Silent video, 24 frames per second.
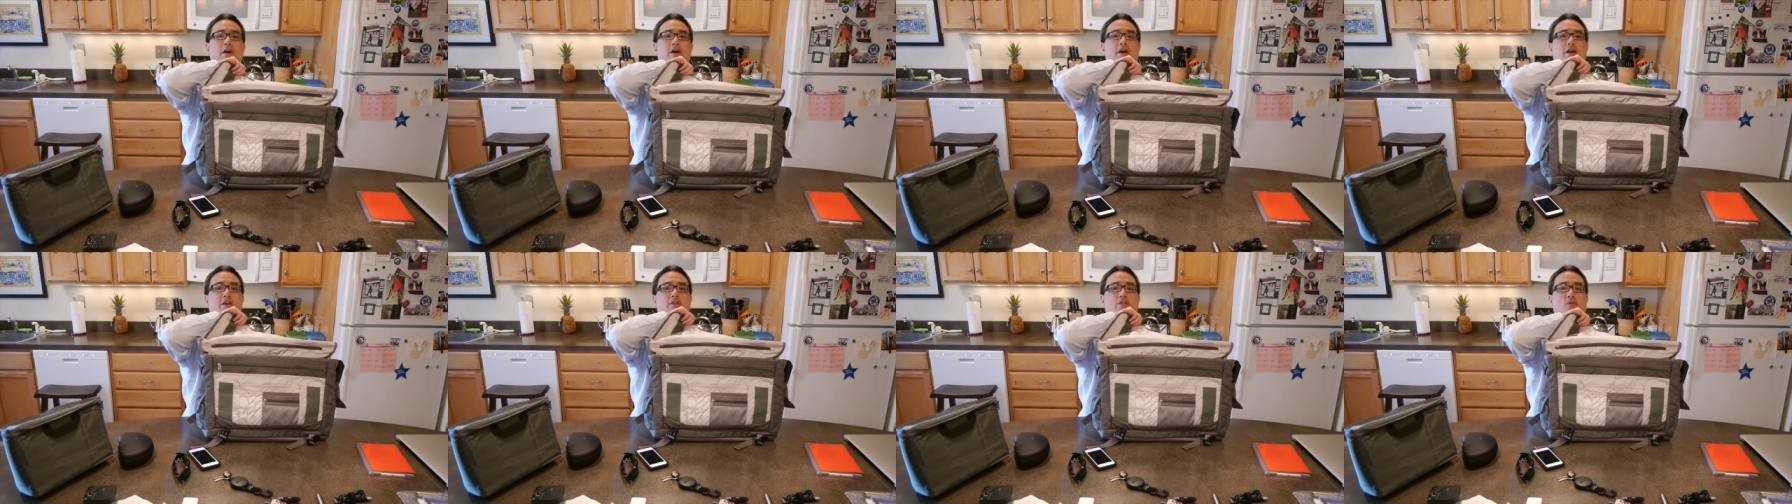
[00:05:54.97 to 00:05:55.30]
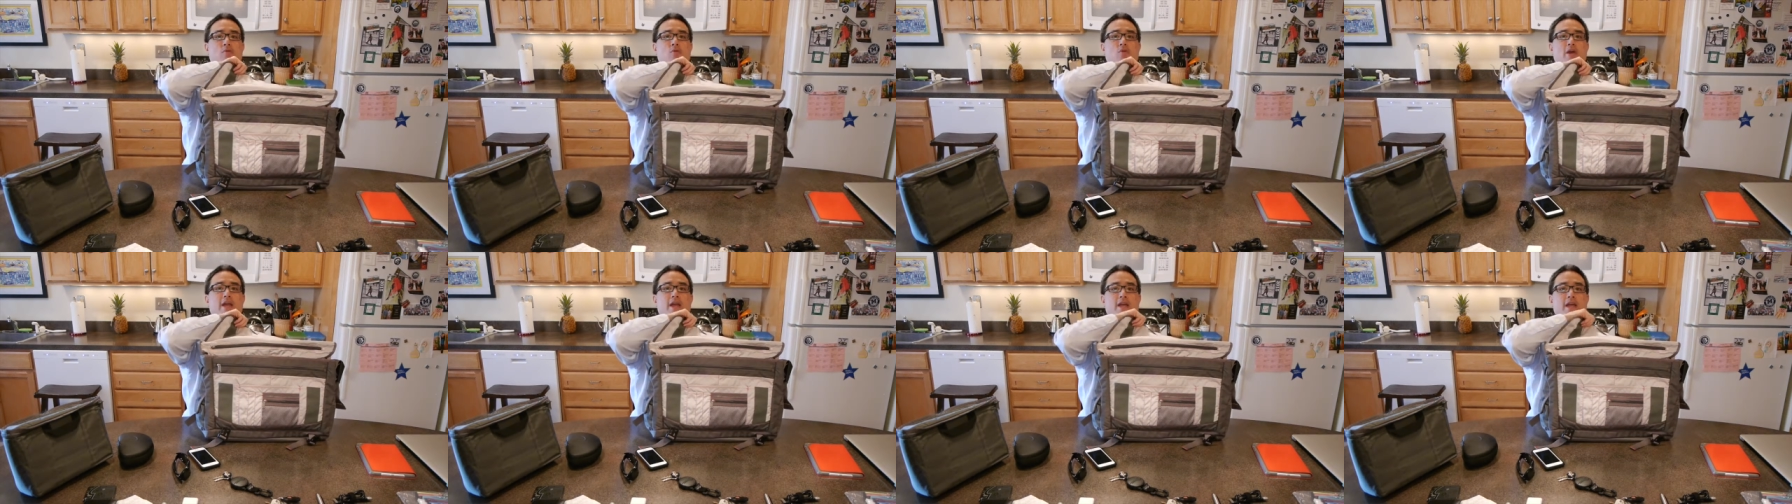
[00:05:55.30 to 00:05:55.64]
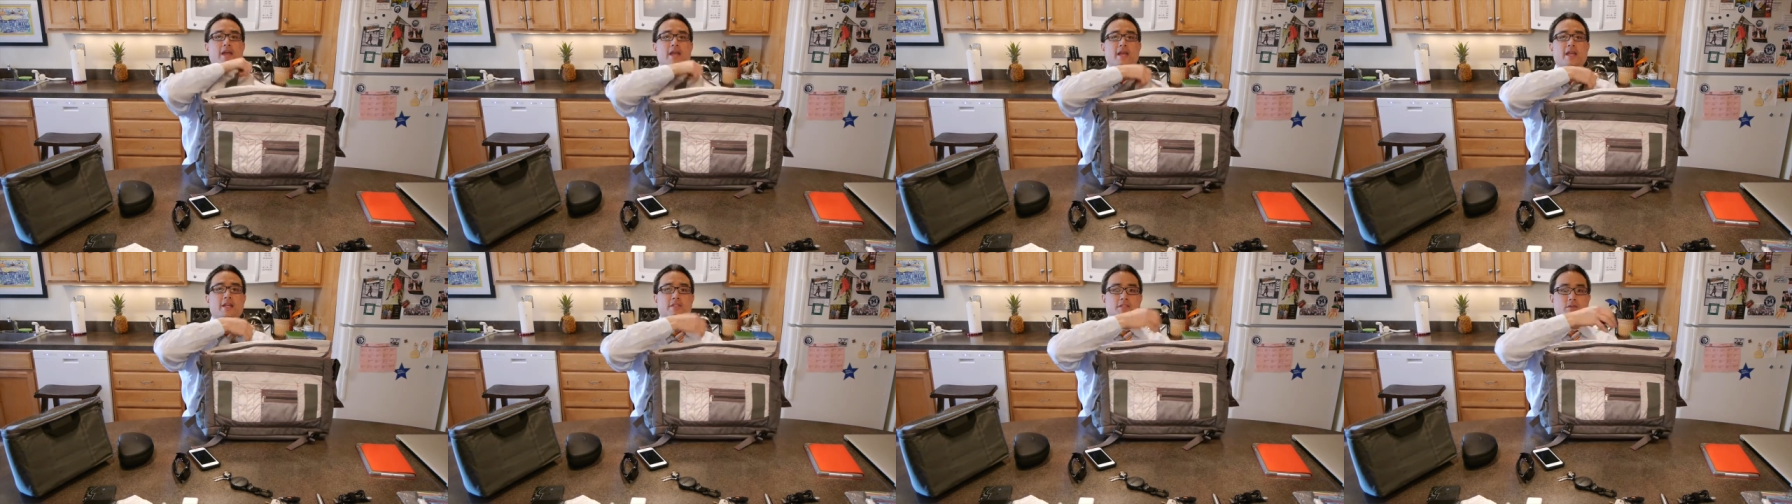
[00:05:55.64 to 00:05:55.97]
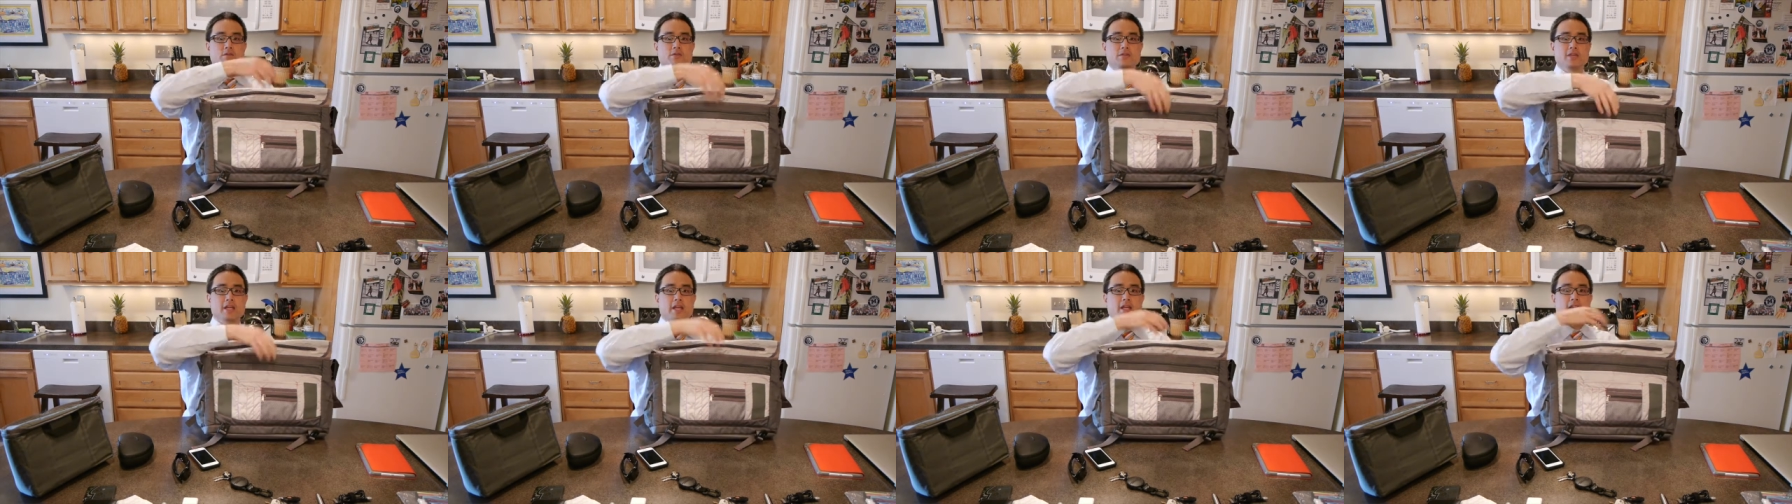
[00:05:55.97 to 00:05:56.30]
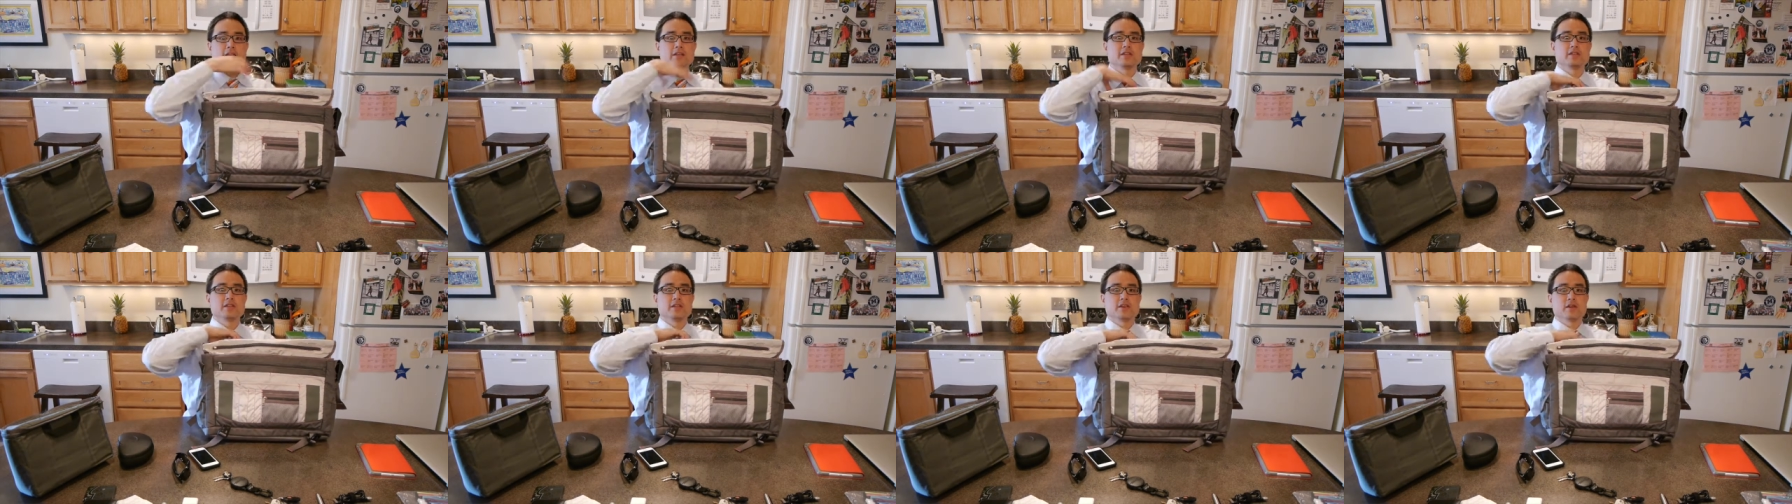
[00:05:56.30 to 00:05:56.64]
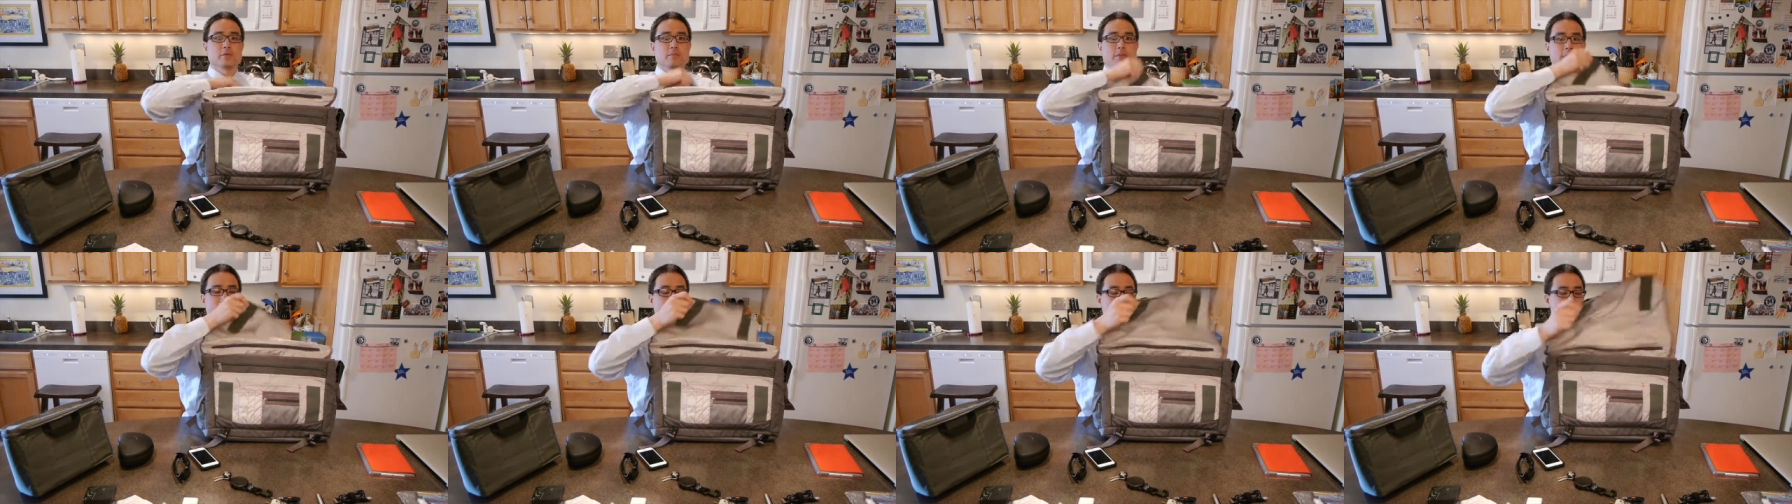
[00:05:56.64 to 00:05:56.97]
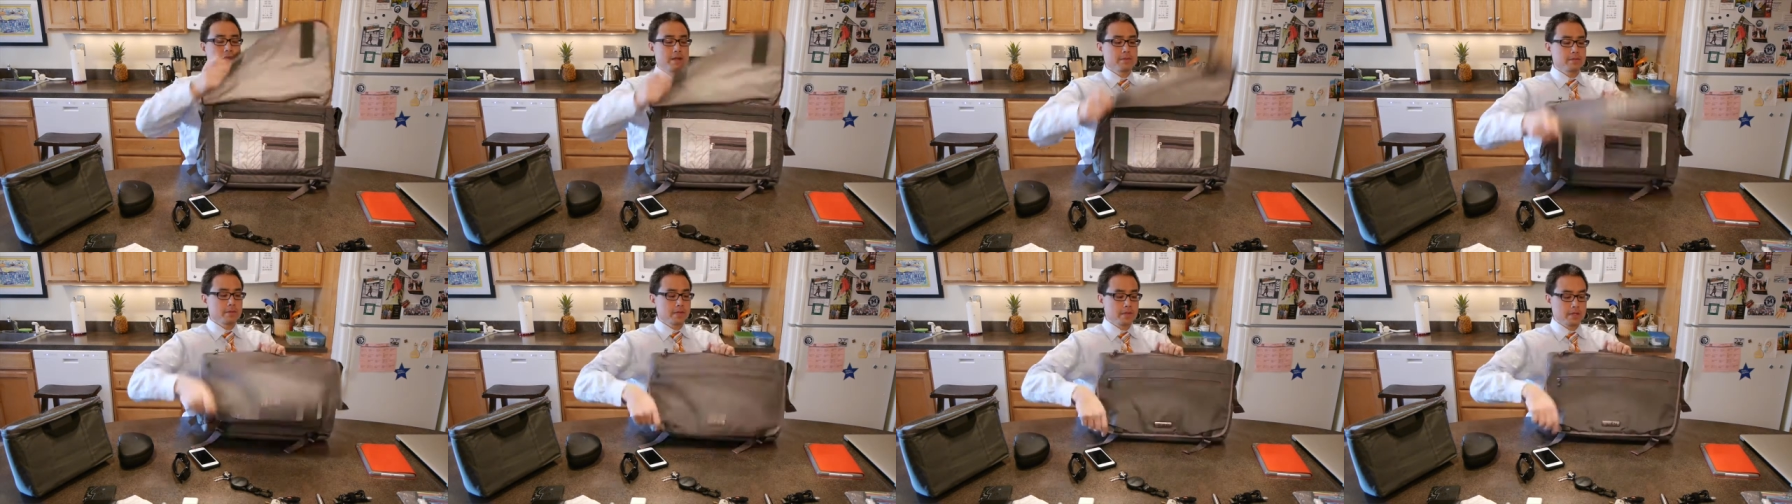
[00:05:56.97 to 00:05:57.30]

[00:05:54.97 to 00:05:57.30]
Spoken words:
out of the way as you dig into your bag,